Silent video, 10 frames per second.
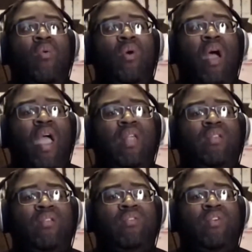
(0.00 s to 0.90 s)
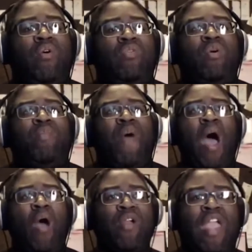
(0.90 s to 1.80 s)
and so the
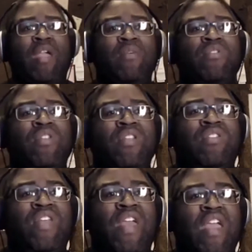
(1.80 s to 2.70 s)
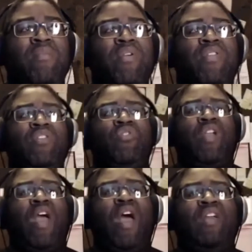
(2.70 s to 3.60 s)
power gamers in this game, these are
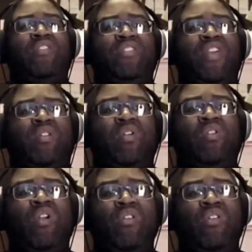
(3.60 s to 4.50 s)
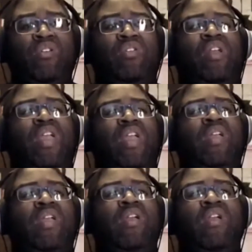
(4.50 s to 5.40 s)
guys that will
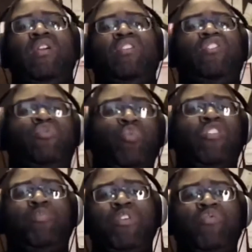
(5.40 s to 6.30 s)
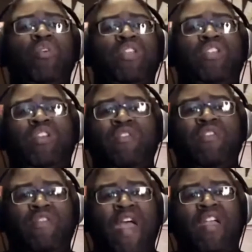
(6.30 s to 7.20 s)
literally switch between
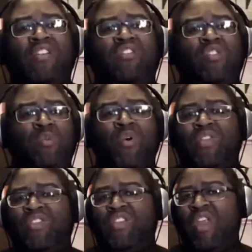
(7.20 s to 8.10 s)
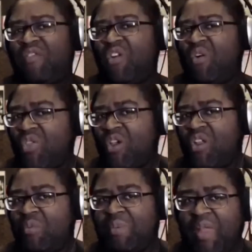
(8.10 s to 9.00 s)
different factions to the point that you never know what they're
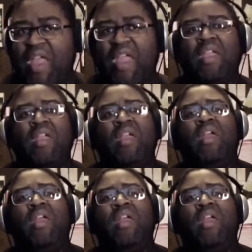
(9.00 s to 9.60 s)
going to be playing.